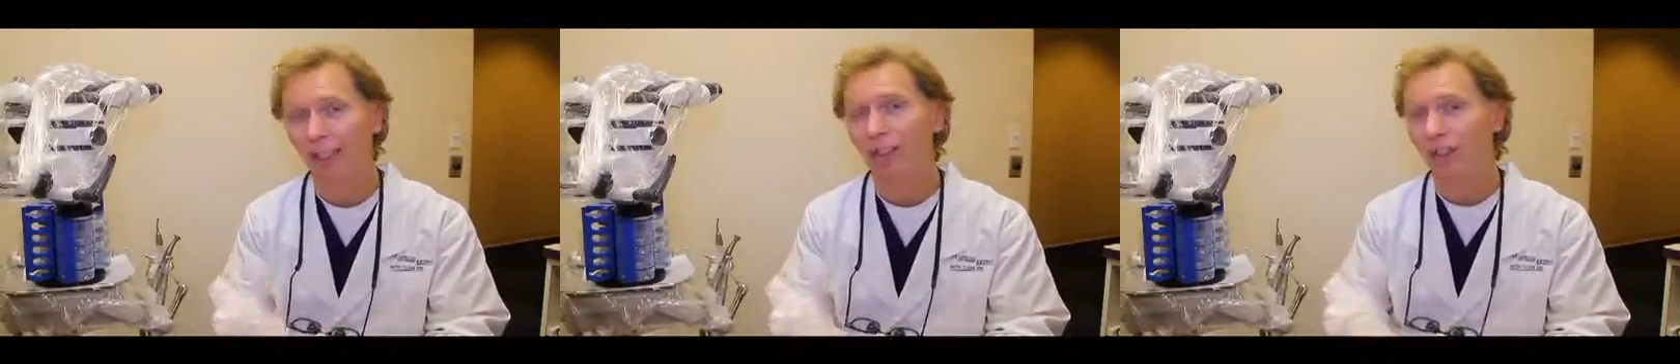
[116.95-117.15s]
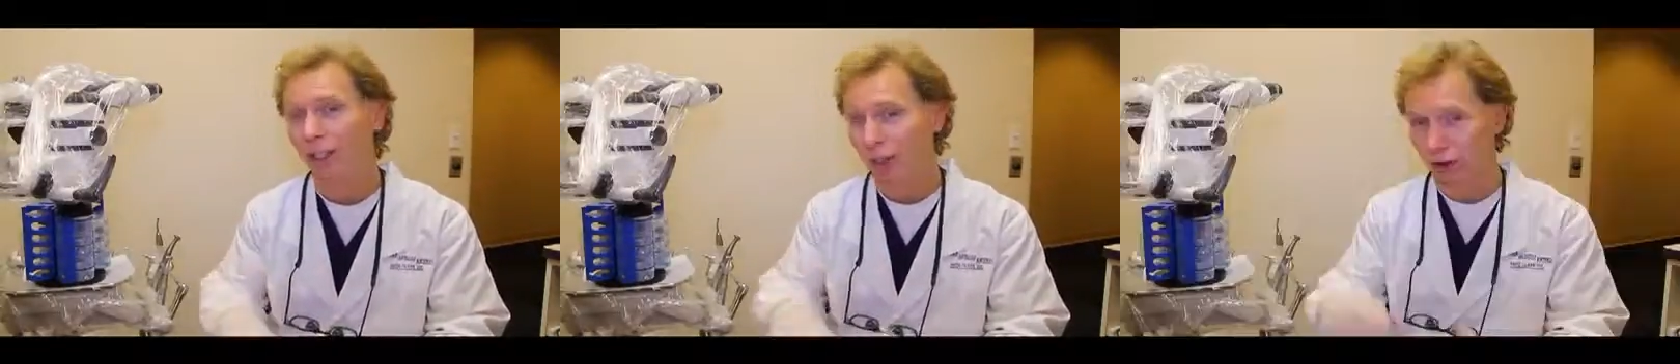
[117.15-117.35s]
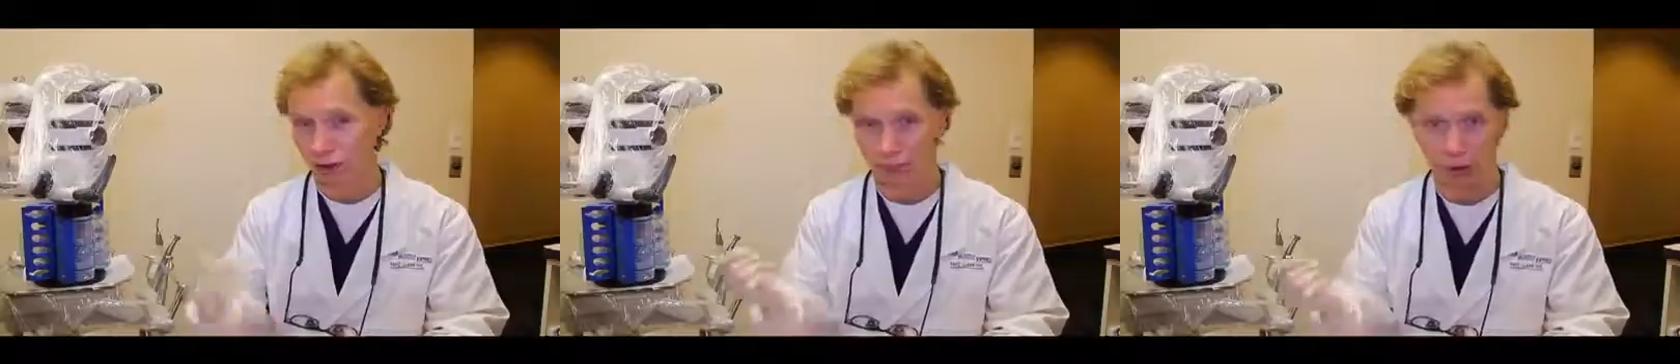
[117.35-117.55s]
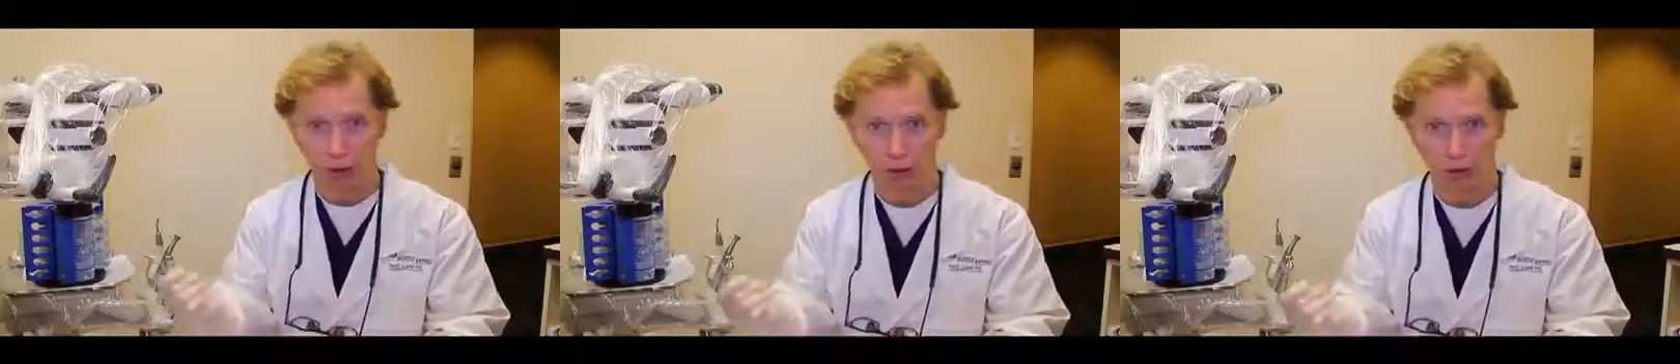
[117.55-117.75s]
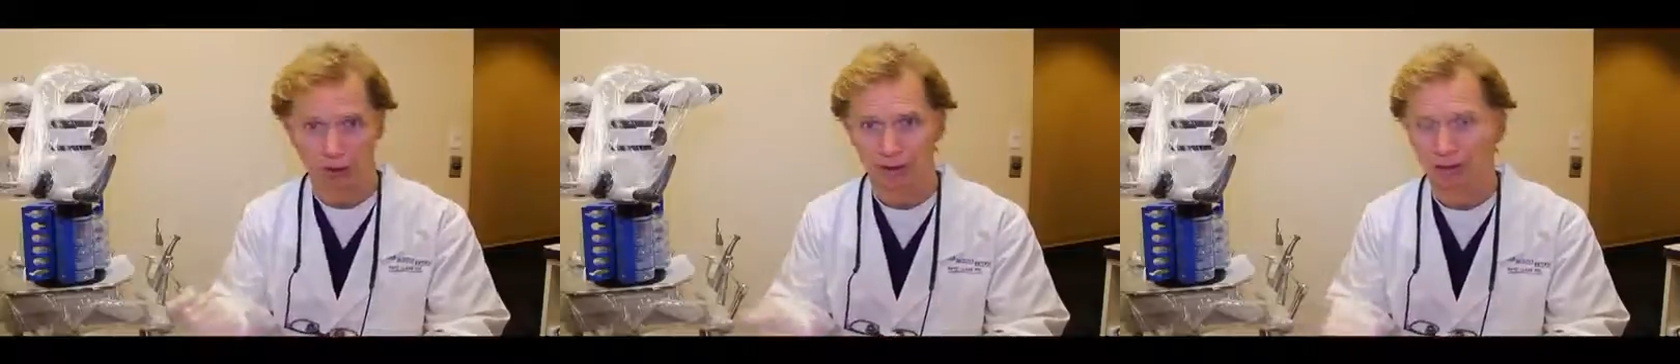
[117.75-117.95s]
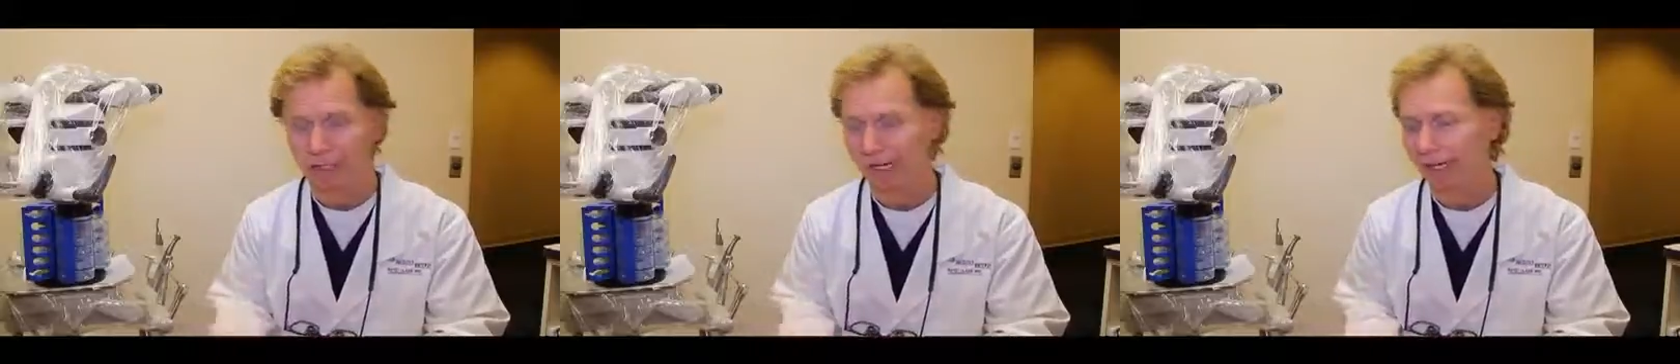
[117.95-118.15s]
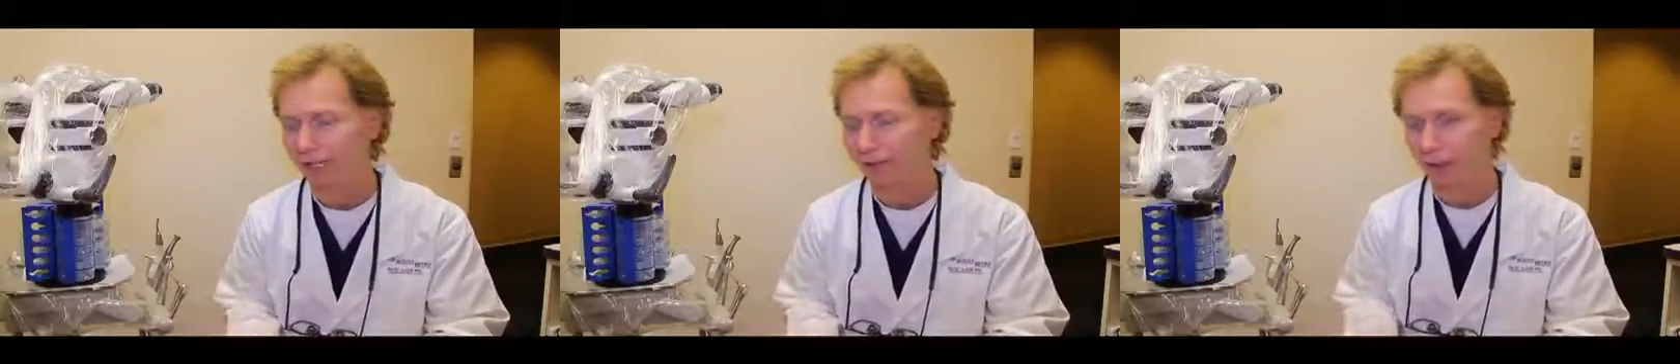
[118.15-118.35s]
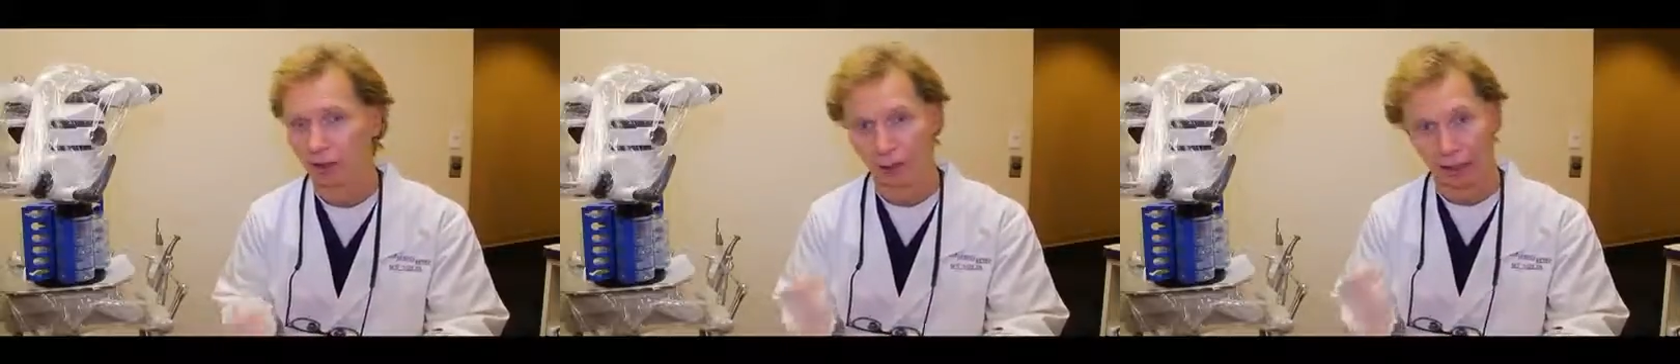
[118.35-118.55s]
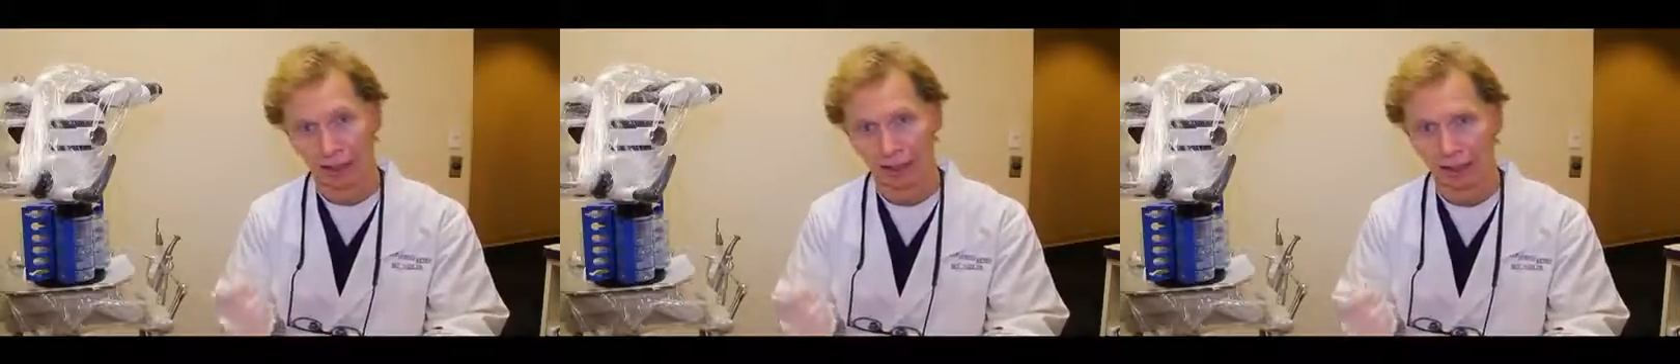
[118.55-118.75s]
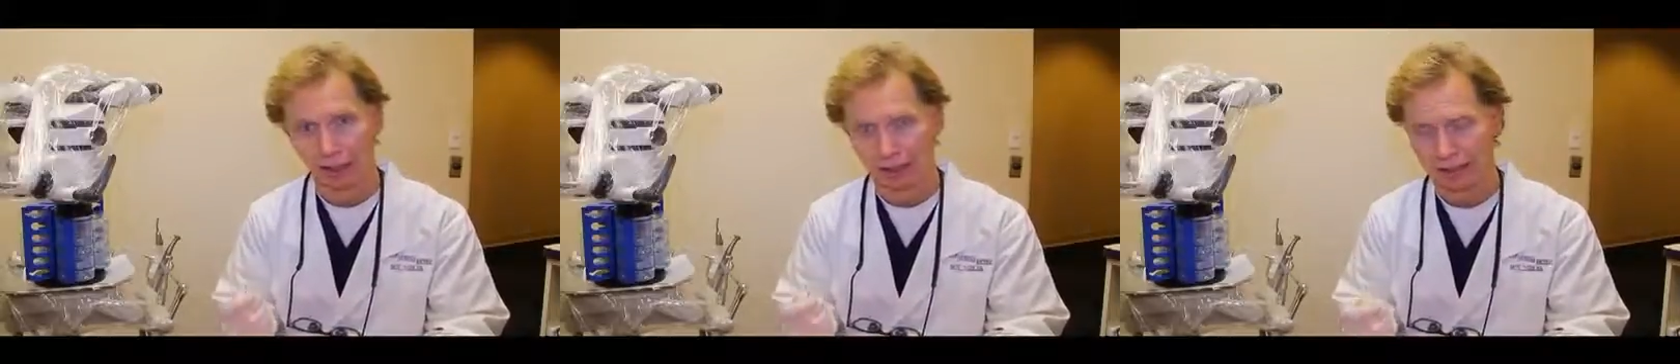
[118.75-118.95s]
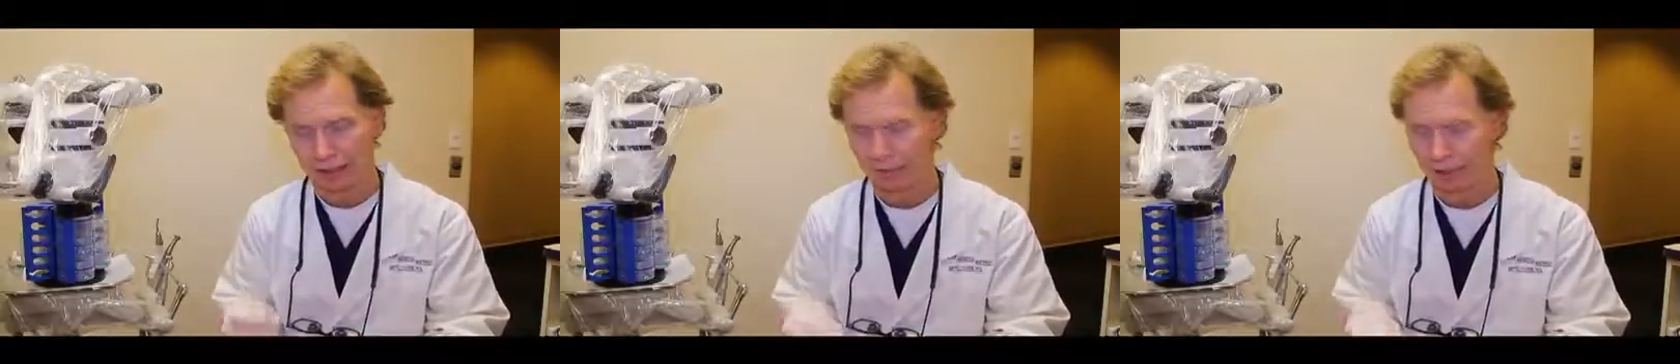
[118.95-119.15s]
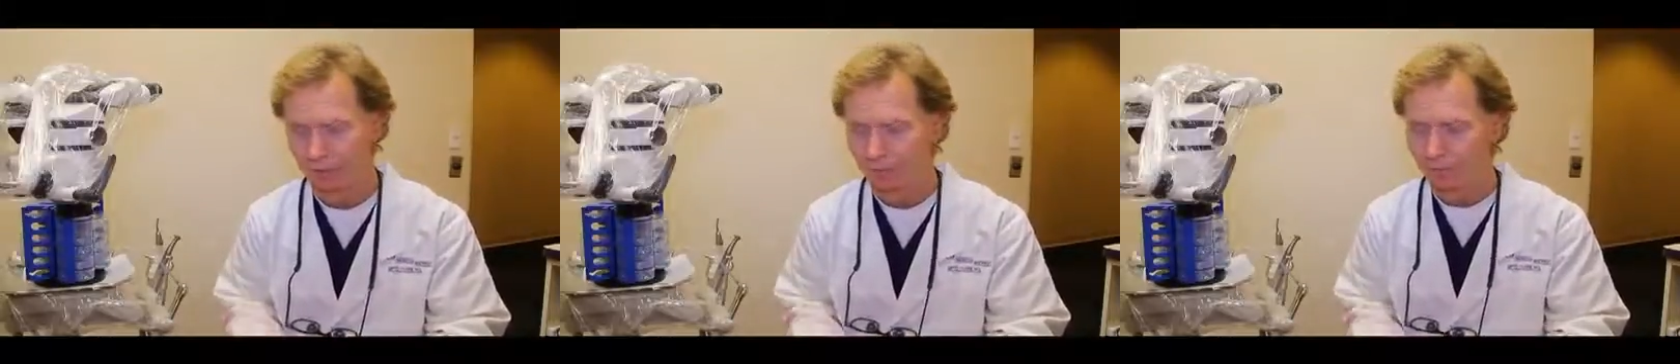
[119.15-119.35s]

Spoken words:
they'll explode, and they create a lot of heat.